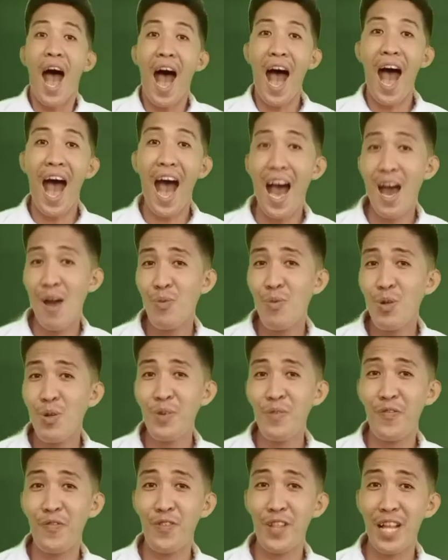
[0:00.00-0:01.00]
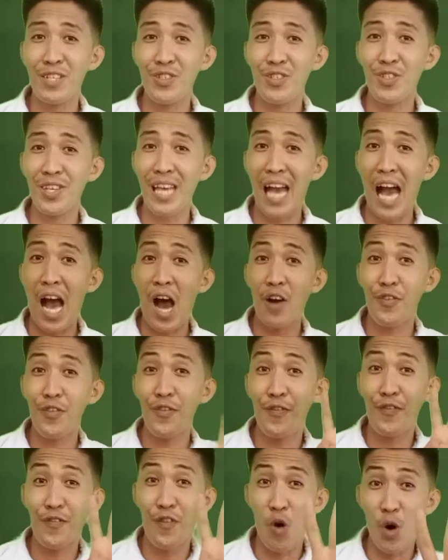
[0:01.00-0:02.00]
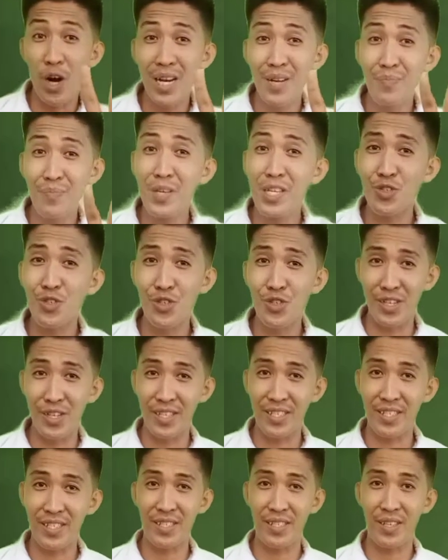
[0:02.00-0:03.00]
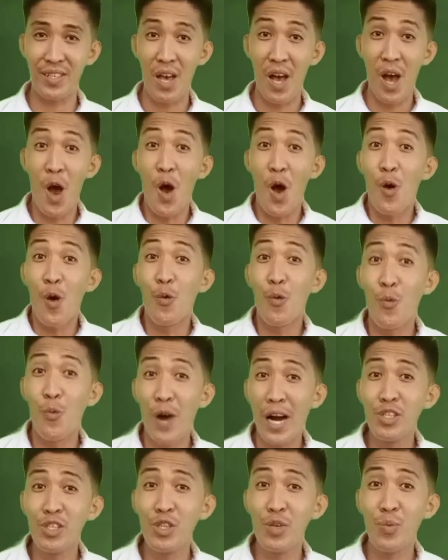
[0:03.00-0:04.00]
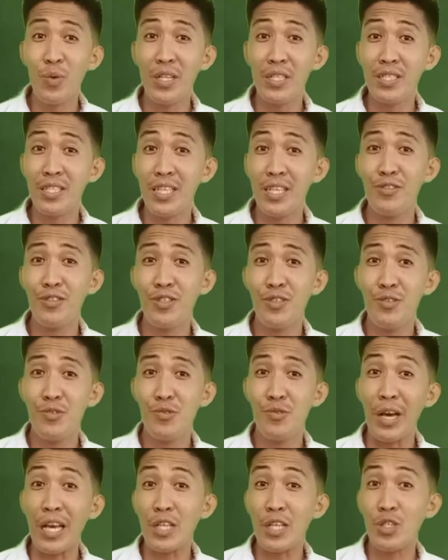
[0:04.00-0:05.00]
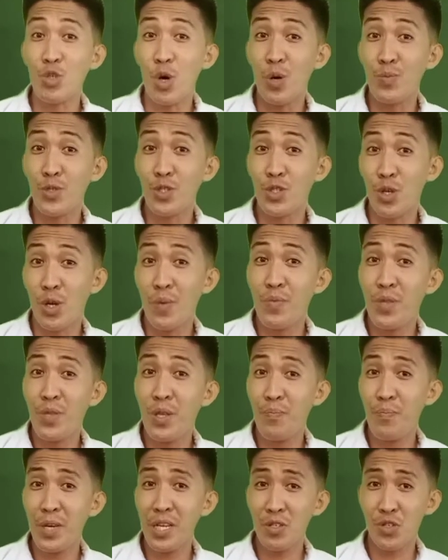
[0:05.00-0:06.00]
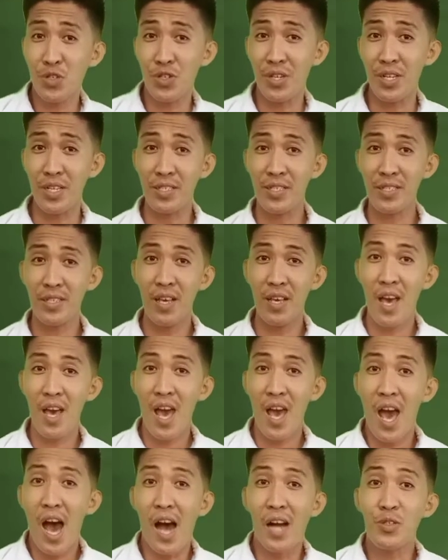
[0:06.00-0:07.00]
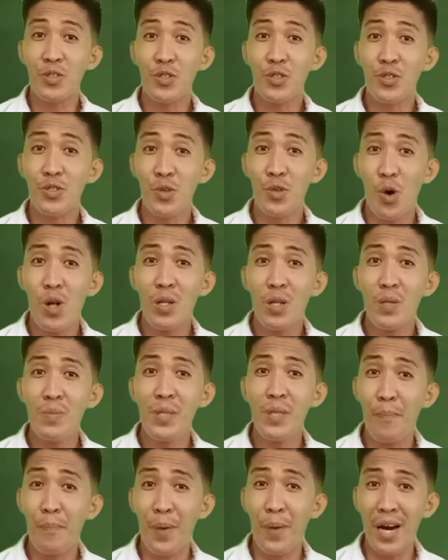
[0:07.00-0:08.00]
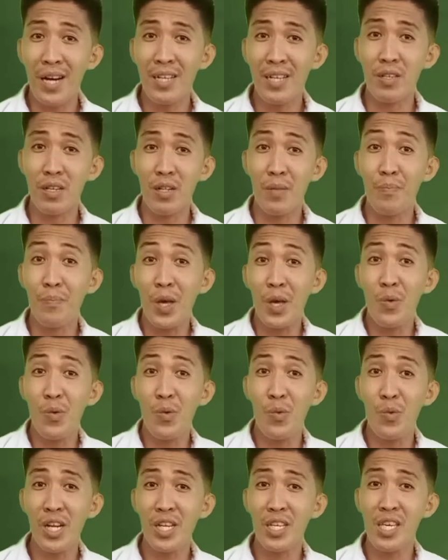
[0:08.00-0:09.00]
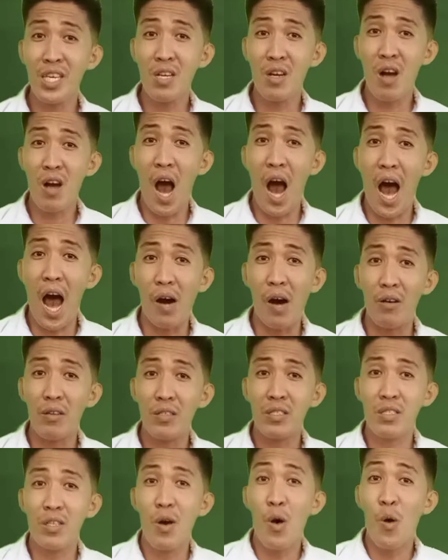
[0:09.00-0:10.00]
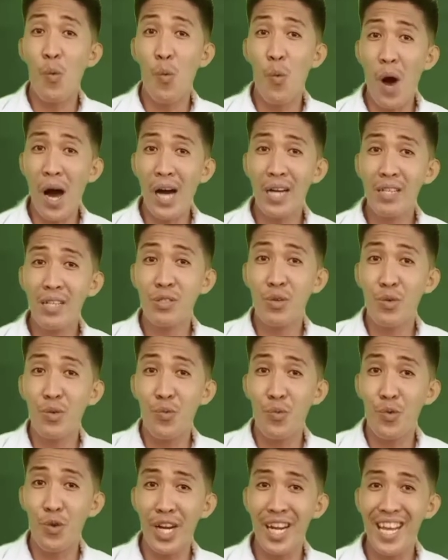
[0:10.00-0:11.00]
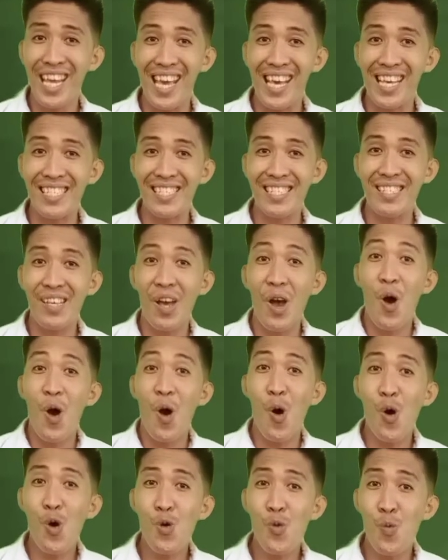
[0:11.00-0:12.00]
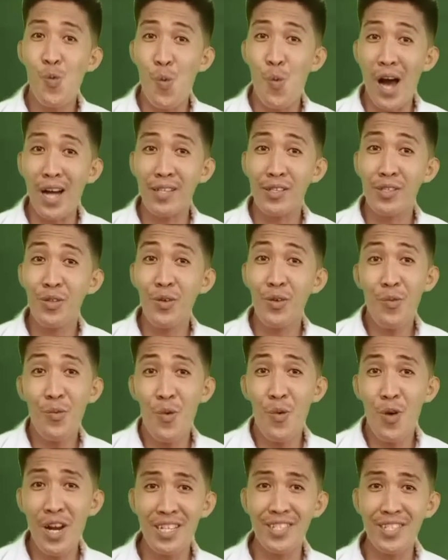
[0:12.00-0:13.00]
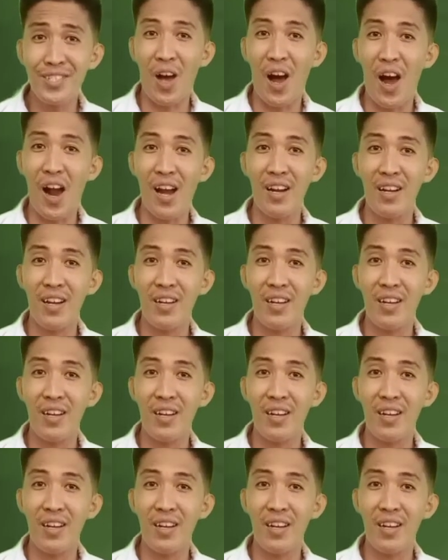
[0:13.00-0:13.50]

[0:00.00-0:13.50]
I will be flashing out 4 pictures. What you will need to do is observe the pictures and solve the puzzle by working out what the word is or what the words are.